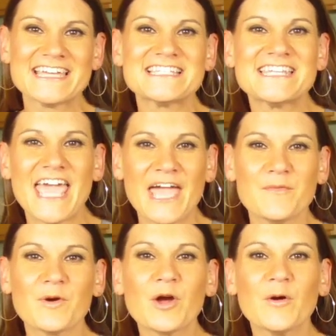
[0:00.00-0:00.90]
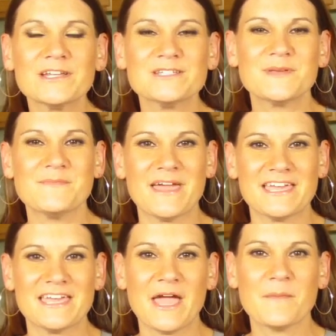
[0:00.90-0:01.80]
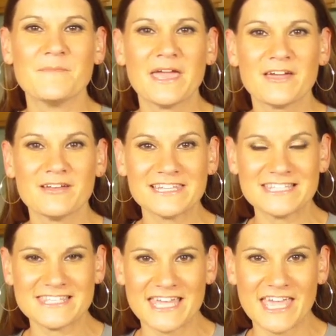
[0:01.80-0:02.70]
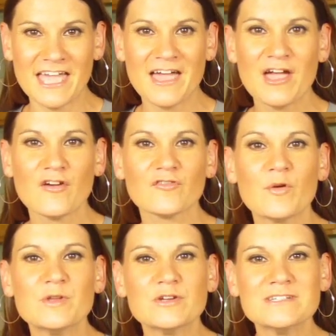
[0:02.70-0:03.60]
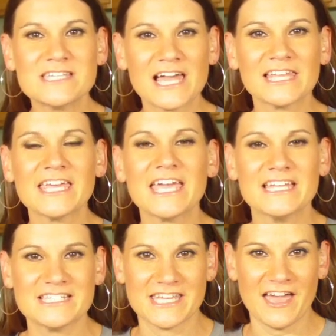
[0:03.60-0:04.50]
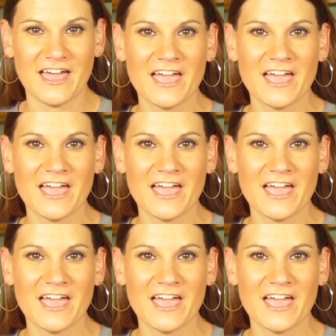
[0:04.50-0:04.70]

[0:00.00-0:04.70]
Today we're going to be making Mango Lassi from New Delhi, India.